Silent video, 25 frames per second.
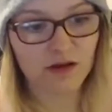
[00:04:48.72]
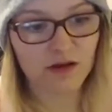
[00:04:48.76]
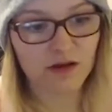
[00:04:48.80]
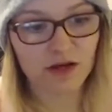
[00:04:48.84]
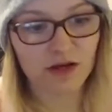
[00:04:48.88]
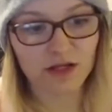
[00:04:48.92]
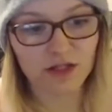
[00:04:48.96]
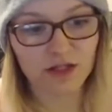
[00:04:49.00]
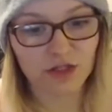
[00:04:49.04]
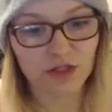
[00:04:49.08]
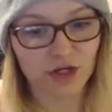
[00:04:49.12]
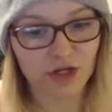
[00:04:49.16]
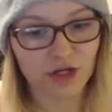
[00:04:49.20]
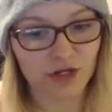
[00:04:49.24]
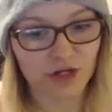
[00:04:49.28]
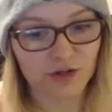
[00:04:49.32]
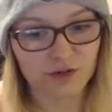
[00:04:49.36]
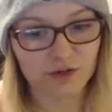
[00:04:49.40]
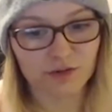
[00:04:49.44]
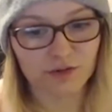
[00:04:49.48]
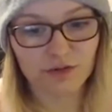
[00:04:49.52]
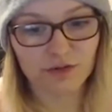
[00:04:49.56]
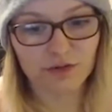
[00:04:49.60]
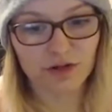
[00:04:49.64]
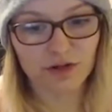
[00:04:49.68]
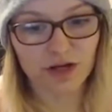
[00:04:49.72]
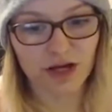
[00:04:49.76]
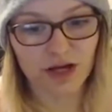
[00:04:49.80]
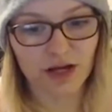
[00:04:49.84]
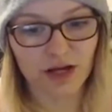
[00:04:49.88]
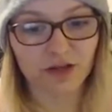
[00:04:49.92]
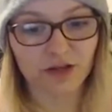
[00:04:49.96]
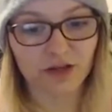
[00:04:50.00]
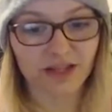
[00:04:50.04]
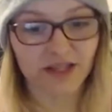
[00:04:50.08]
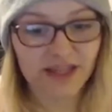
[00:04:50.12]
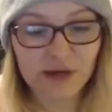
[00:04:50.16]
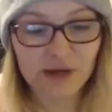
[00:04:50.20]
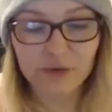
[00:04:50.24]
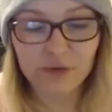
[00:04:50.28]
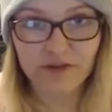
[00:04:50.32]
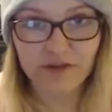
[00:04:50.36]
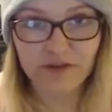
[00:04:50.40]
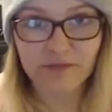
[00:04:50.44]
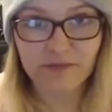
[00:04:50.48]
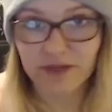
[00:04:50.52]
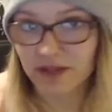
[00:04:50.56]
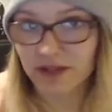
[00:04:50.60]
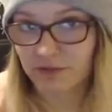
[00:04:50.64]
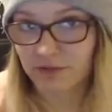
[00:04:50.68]
you know, like, he'll
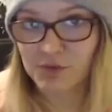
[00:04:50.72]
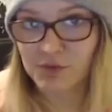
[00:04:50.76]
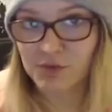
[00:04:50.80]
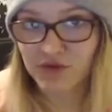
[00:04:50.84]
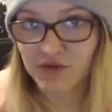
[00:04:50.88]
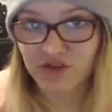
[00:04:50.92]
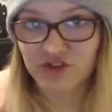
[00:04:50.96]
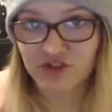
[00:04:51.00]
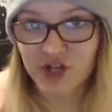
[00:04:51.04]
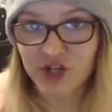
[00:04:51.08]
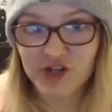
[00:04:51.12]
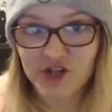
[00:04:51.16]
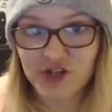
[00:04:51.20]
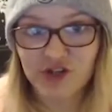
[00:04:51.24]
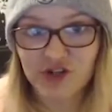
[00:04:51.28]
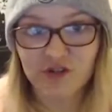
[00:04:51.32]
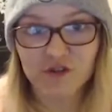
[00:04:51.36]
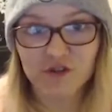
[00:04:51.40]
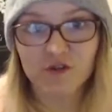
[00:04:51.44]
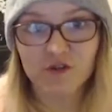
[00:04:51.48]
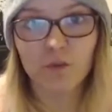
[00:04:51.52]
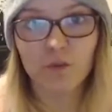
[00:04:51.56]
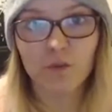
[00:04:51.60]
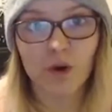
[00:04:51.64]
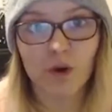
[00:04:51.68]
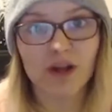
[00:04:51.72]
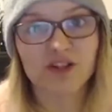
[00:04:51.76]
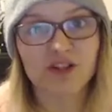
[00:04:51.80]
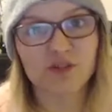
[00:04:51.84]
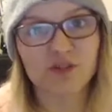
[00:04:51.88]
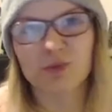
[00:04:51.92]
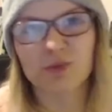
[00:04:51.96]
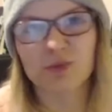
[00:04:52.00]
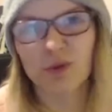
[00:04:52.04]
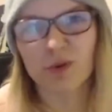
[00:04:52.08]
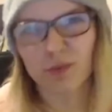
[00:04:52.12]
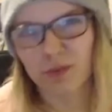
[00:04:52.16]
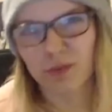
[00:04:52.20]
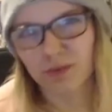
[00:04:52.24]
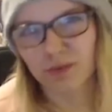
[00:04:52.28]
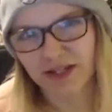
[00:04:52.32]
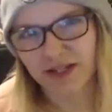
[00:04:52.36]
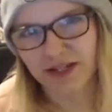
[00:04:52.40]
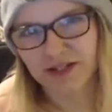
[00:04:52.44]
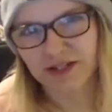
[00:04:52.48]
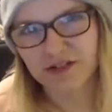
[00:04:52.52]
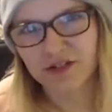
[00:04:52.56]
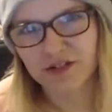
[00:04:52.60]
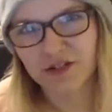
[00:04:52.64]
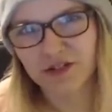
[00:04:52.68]
give me suggestions of what I should
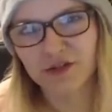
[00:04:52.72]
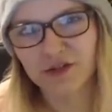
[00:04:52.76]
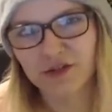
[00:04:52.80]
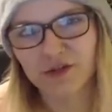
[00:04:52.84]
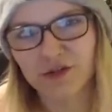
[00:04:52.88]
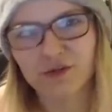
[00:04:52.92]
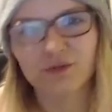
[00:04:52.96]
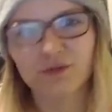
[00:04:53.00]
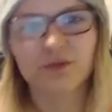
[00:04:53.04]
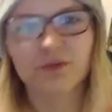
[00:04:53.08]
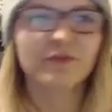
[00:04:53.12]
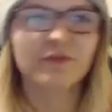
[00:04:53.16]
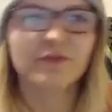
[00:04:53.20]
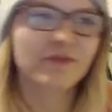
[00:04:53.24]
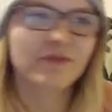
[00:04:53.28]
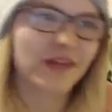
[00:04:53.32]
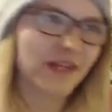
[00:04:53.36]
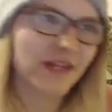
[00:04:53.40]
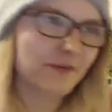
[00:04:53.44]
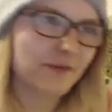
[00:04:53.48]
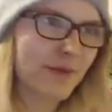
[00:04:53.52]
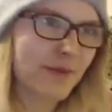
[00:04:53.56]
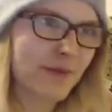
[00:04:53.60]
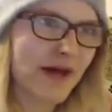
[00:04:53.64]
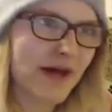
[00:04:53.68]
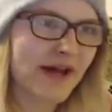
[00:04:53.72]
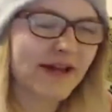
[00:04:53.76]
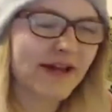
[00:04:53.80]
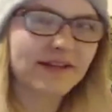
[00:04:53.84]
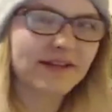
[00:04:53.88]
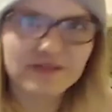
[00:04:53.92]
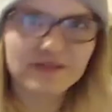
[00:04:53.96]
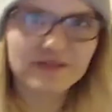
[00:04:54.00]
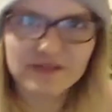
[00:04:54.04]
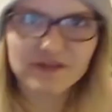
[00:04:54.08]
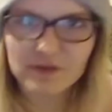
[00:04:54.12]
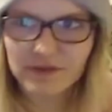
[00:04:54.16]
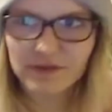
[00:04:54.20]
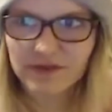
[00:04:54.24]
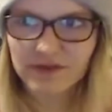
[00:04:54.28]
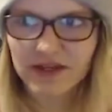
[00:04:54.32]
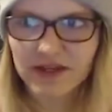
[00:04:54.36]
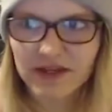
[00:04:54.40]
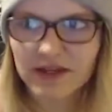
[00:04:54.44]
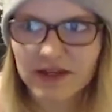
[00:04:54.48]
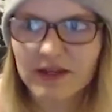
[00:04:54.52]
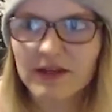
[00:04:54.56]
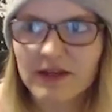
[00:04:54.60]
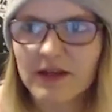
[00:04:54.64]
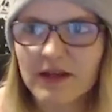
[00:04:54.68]
probably do, feedback, that sort of
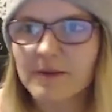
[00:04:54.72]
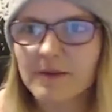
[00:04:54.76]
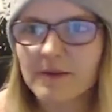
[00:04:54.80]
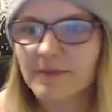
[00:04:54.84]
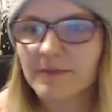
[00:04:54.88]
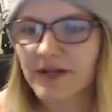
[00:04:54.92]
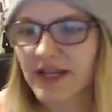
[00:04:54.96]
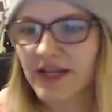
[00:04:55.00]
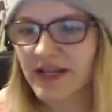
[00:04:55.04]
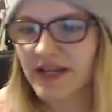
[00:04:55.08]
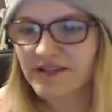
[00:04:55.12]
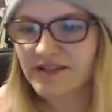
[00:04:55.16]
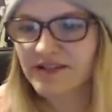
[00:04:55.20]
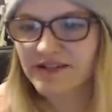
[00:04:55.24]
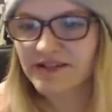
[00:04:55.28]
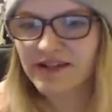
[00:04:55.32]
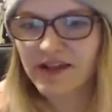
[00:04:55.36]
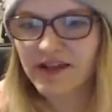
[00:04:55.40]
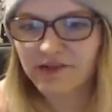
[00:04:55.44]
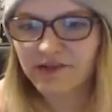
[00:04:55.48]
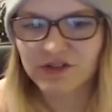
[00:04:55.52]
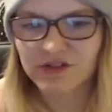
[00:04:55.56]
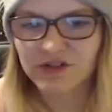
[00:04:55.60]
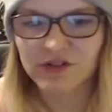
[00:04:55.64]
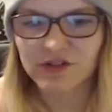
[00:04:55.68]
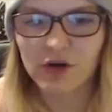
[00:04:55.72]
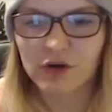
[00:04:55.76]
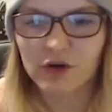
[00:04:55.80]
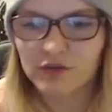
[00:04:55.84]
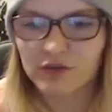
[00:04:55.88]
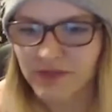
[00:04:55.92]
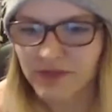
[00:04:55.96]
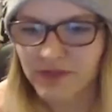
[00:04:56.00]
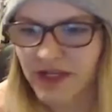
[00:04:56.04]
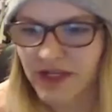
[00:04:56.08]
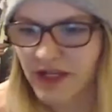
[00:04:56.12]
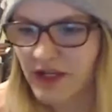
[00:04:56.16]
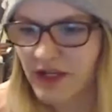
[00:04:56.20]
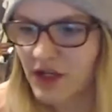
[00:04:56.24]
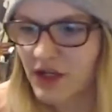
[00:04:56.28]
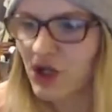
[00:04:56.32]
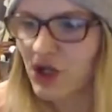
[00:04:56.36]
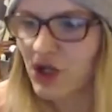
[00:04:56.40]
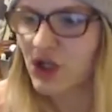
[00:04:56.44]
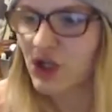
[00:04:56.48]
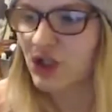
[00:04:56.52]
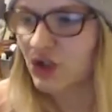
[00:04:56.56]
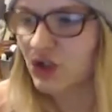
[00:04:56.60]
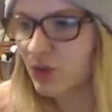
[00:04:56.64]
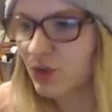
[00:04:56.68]
thing, but he's never told me,
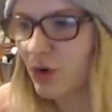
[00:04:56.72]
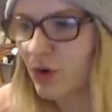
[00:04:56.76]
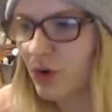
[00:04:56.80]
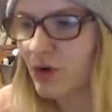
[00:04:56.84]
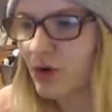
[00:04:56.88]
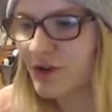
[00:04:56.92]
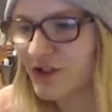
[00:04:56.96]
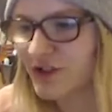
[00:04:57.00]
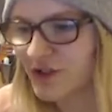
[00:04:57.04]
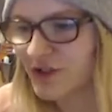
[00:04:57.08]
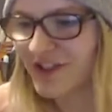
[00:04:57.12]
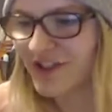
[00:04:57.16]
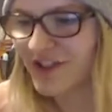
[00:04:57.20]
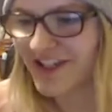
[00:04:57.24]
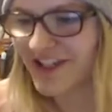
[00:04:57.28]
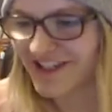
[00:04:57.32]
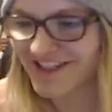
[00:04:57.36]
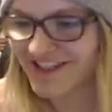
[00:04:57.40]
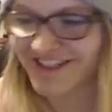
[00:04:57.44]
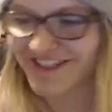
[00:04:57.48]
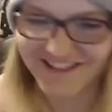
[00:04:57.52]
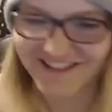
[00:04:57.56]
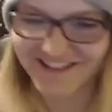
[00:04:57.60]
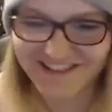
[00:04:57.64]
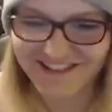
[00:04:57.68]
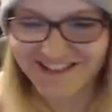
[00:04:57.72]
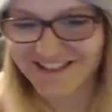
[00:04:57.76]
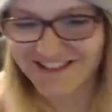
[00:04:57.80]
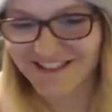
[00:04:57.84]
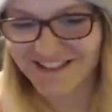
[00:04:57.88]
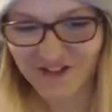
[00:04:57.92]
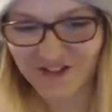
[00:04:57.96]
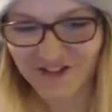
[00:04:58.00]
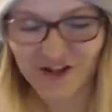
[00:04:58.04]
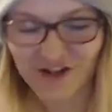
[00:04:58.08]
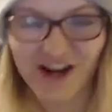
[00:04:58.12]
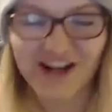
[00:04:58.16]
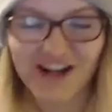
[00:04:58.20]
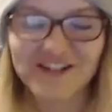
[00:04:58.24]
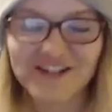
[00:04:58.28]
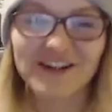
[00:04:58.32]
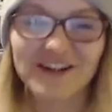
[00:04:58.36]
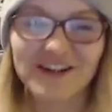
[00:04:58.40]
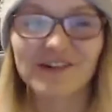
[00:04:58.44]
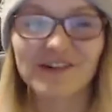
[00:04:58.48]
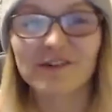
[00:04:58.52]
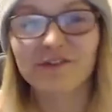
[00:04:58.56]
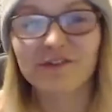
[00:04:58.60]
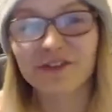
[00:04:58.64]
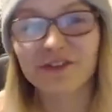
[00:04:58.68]
you ought to do this because this is trash and
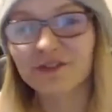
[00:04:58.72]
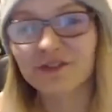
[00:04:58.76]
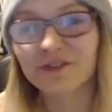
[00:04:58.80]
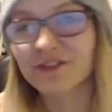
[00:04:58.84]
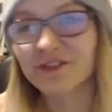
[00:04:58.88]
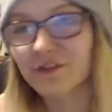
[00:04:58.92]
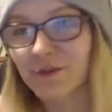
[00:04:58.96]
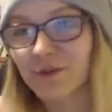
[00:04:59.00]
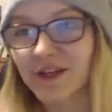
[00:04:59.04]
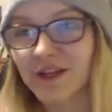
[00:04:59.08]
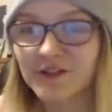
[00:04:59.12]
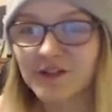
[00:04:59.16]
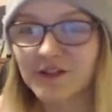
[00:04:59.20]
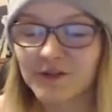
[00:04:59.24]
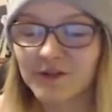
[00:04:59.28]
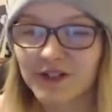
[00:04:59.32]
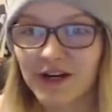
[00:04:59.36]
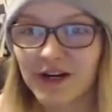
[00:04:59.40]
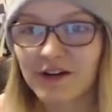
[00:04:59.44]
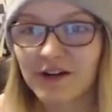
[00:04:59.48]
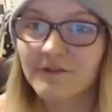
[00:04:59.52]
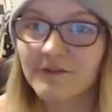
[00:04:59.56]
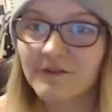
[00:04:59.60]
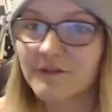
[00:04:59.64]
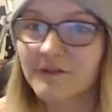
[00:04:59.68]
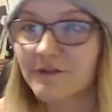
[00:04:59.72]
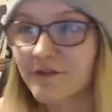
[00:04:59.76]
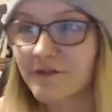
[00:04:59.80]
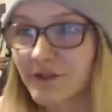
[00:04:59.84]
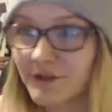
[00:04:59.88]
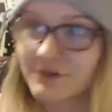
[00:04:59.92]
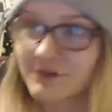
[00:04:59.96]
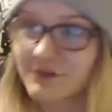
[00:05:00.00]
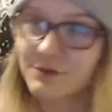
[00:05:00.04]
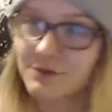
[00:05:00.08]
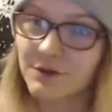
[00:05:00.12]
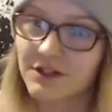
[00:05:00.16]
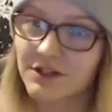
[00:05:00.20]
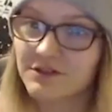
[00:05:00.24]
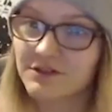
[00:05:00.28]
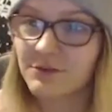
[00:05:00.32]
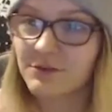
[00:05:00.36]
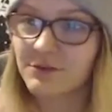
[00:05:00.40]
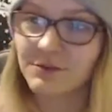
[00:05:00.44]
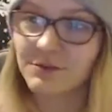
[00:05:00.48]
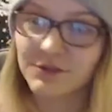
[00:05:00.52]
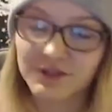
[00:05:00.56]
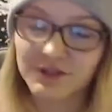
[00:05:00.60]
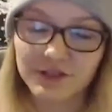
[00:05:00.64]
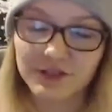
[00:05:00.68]
I refuse to speak to you and I refuse to work
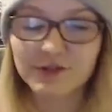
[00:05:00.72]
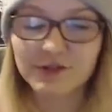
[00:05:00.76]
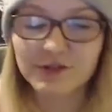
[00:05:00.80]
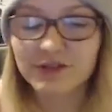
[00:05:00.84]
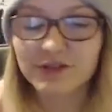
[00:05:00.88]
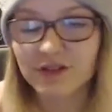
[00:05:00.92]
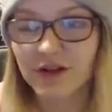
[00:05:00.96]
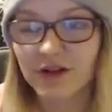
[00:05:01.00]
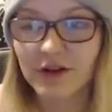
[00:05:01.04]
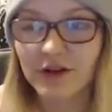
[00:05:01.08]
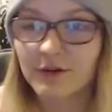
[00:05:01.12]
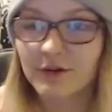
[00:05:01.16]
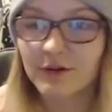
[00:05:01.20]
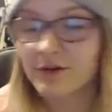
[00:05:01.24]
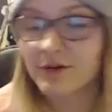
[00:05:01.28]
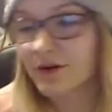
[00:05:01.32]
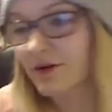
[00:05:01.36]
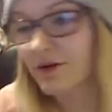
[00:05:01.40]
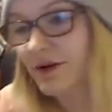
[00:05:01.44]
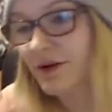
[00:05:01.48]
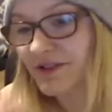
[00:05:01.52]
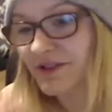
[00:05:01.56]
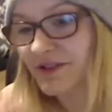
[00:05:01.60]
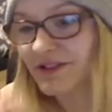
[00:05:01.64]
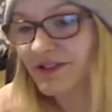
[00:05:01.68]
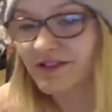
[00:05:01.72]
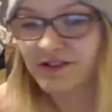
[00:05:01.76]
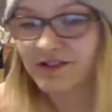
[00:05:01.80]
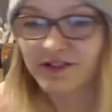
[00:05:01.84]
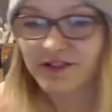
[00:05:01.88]
with you because I don't agree with this and I